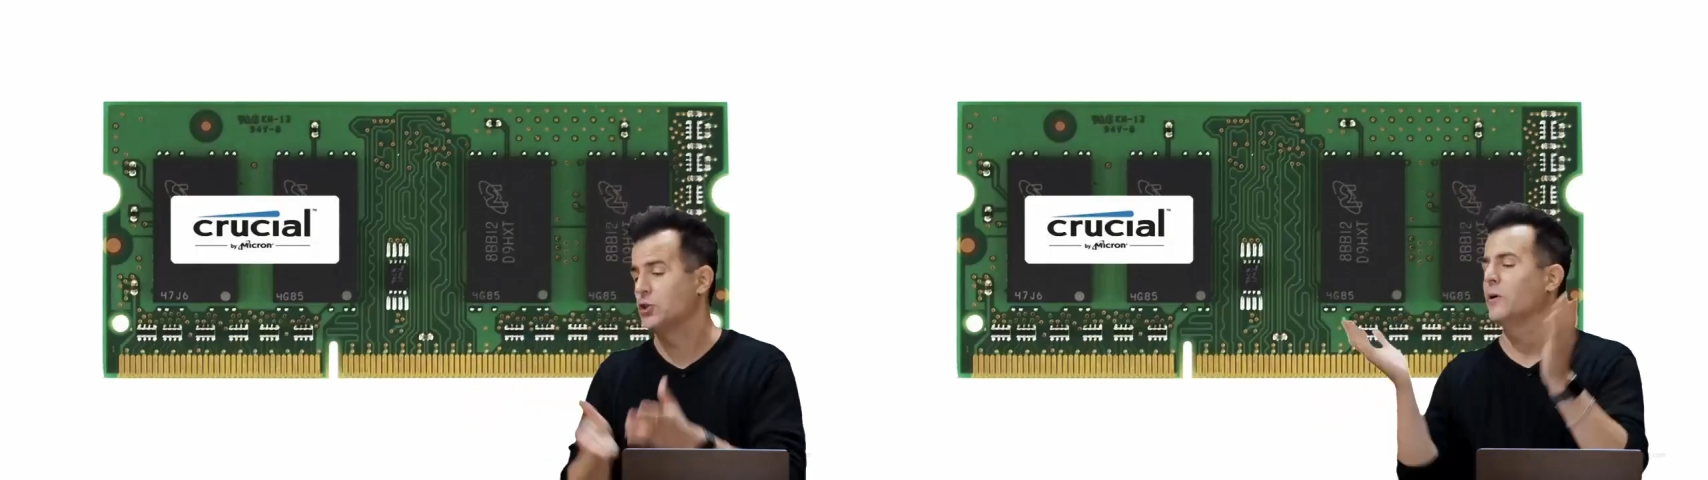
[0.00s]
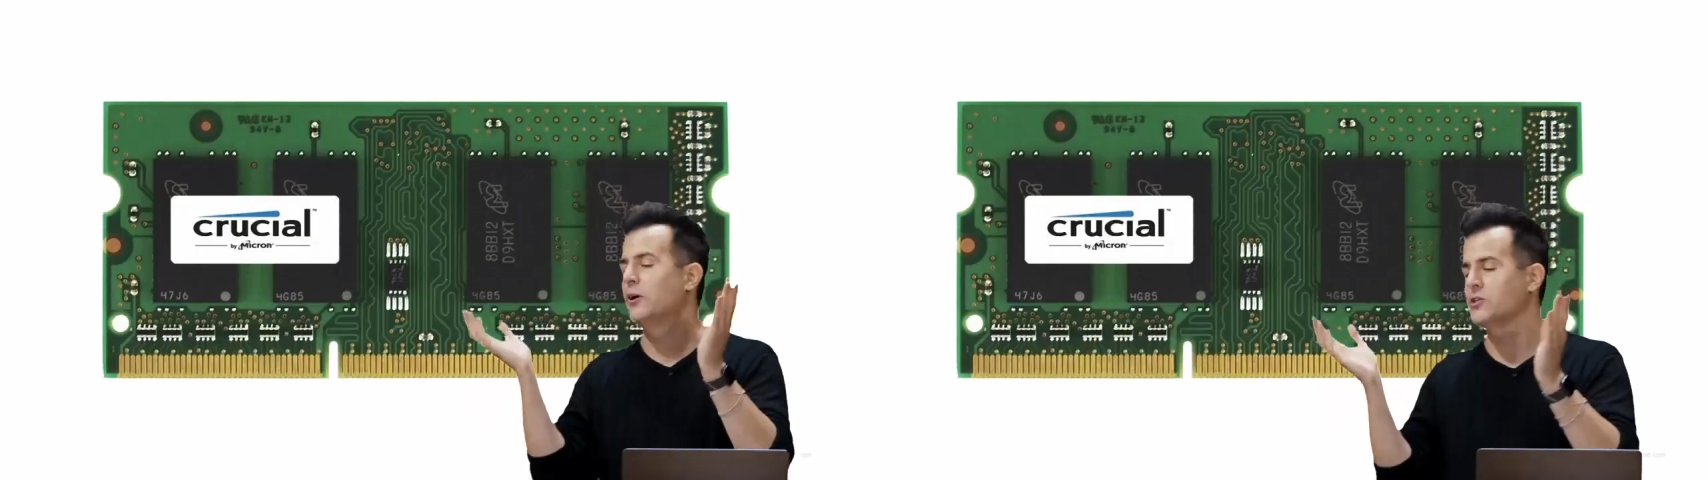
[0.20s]

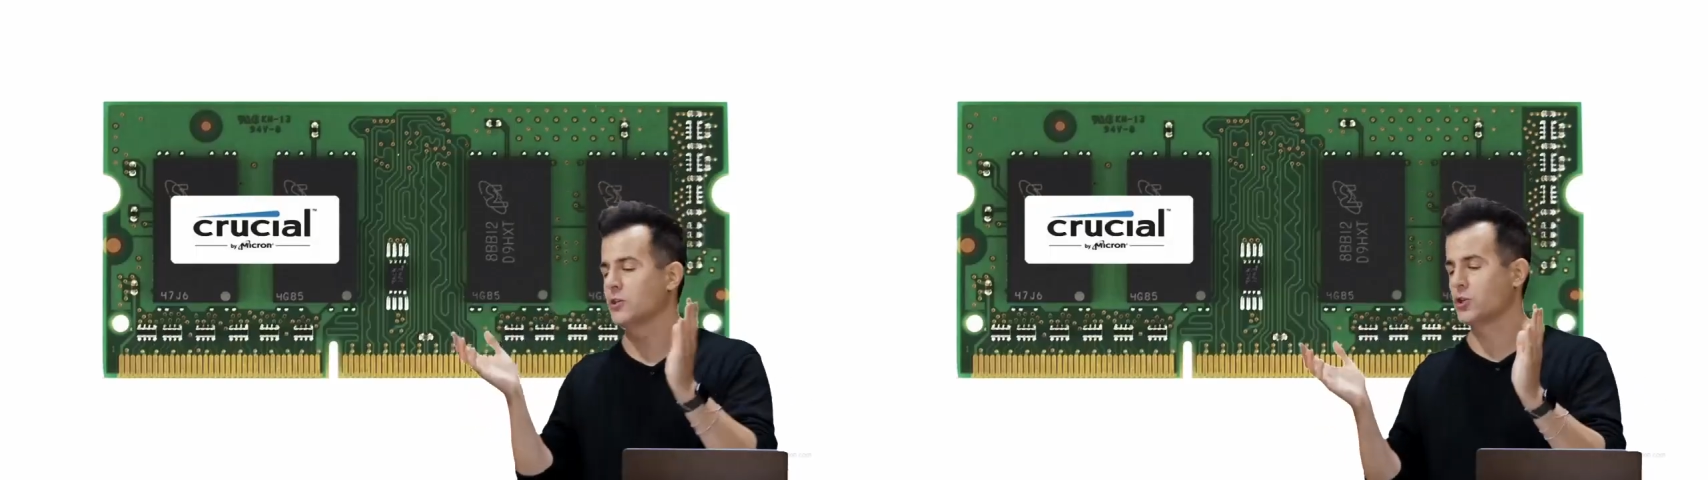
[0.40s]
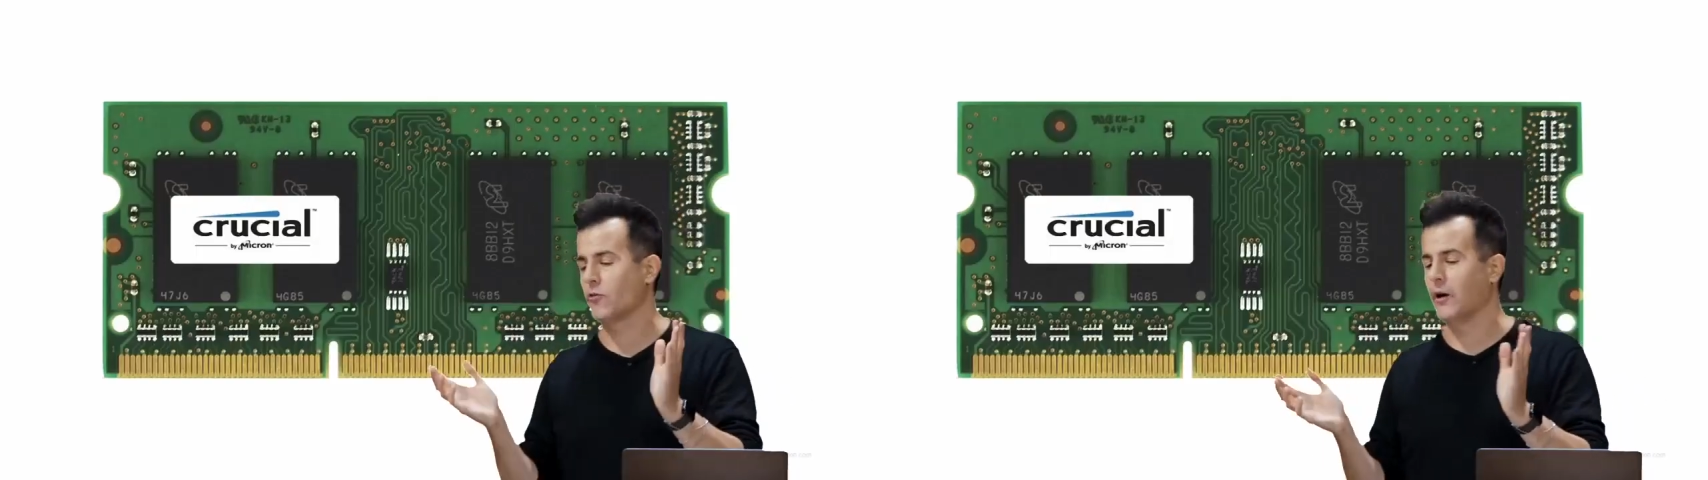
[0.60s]
So here's
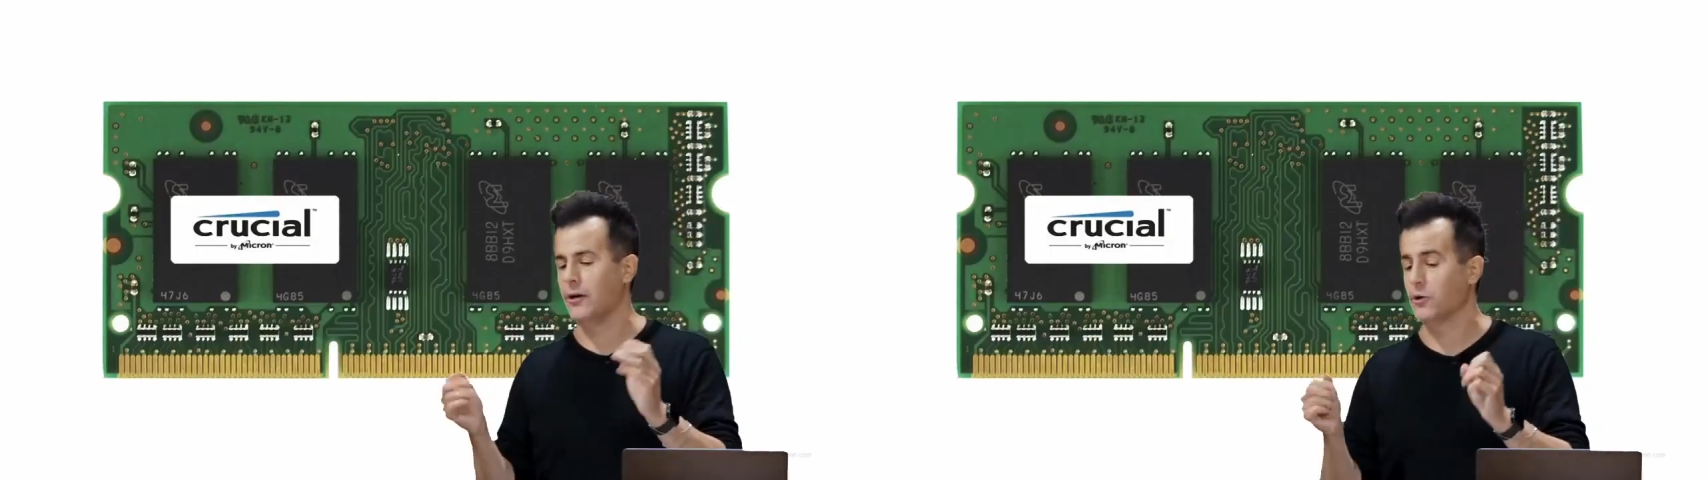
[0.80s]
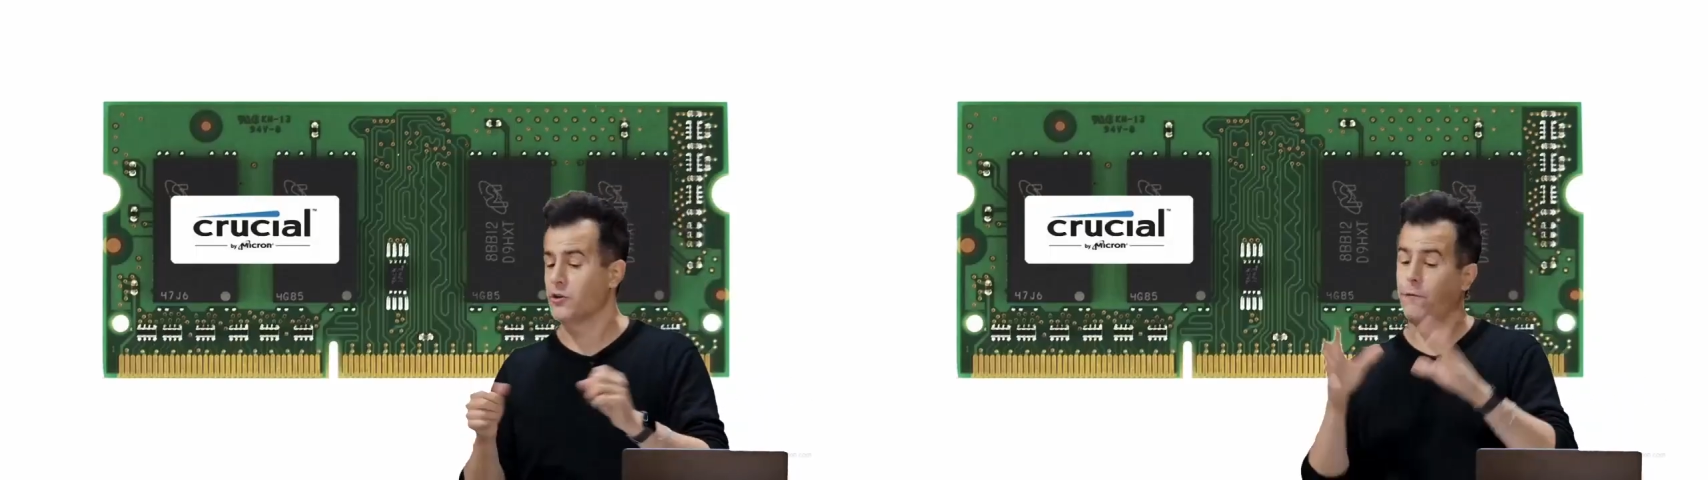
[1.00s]

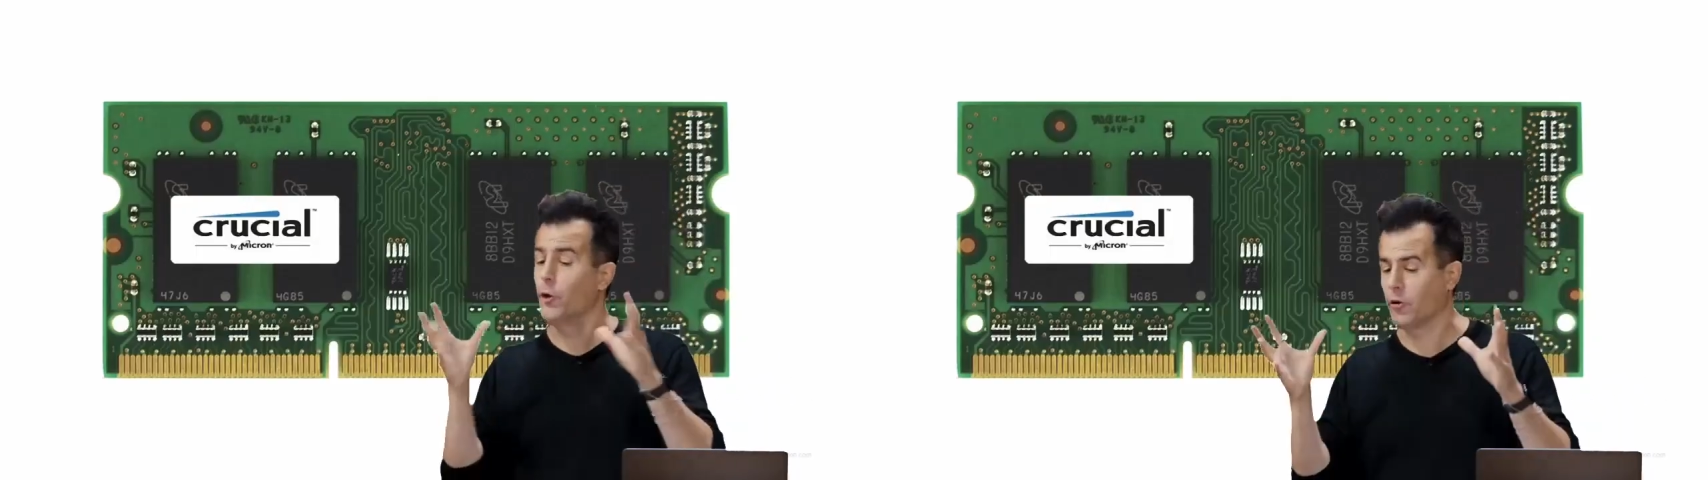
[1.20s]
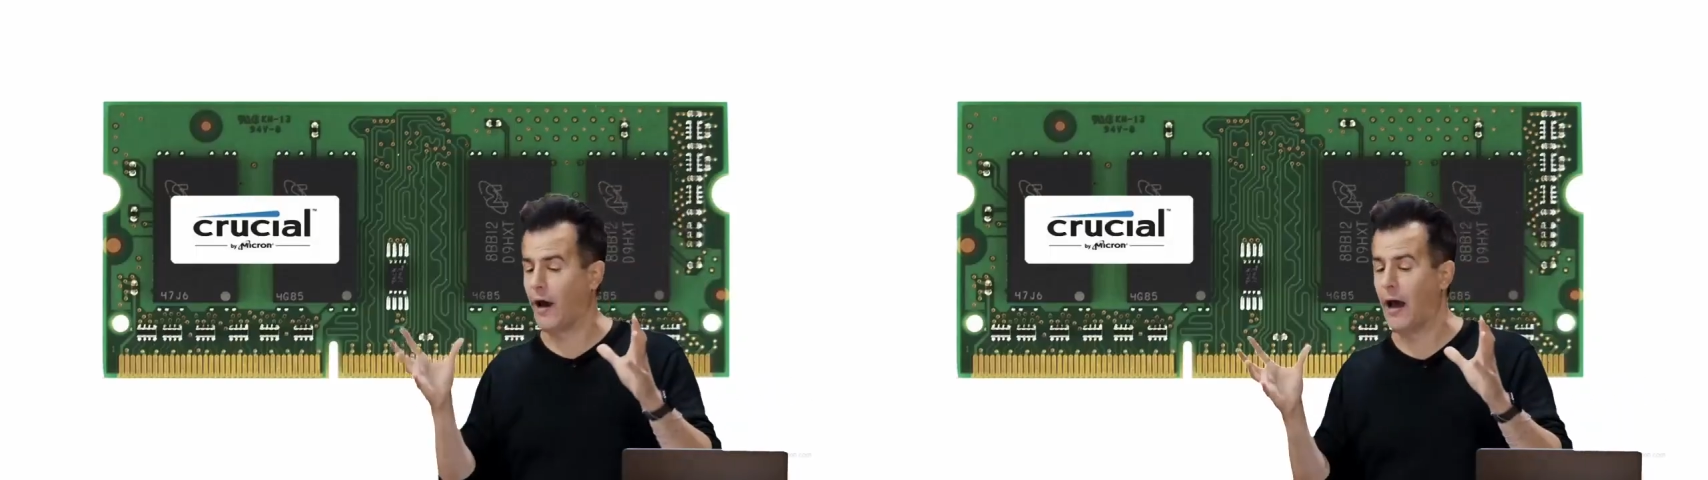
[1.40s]
a
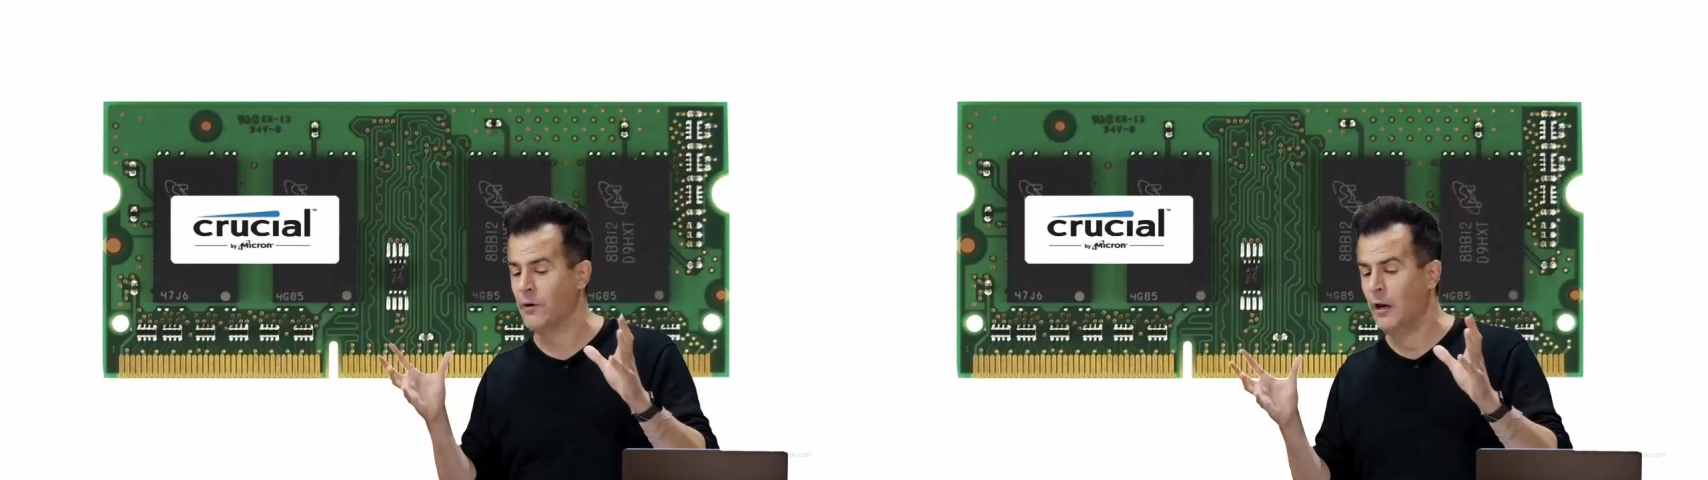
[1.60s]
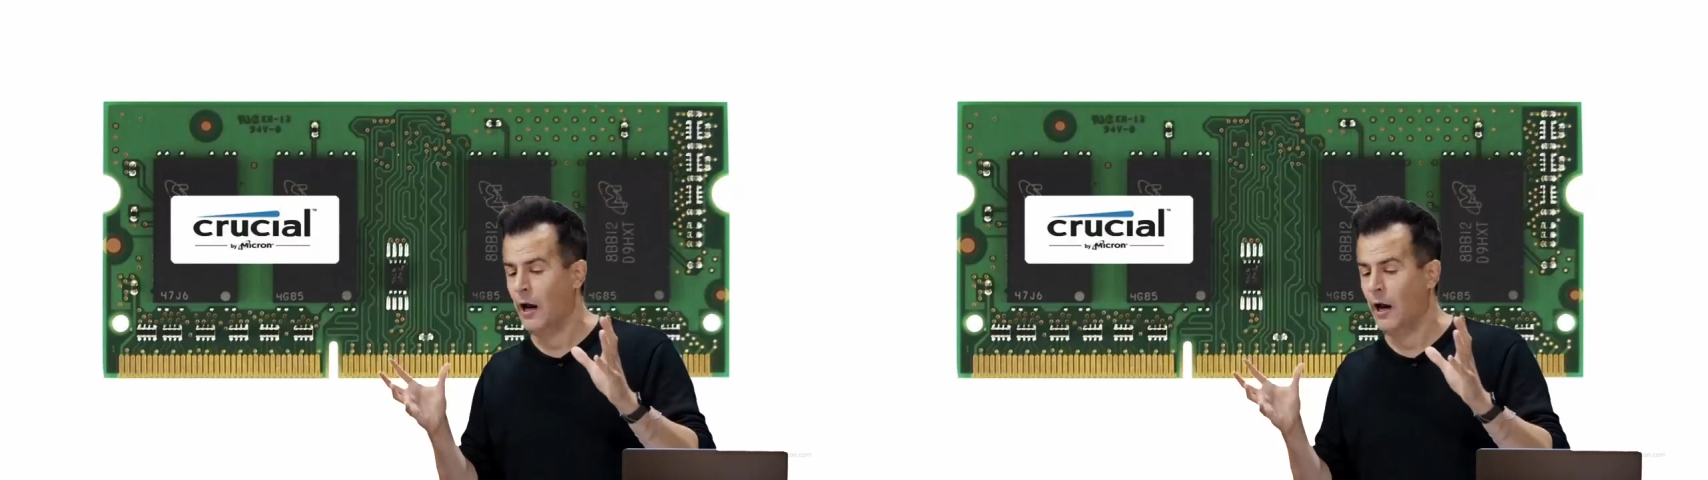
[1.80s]
photograph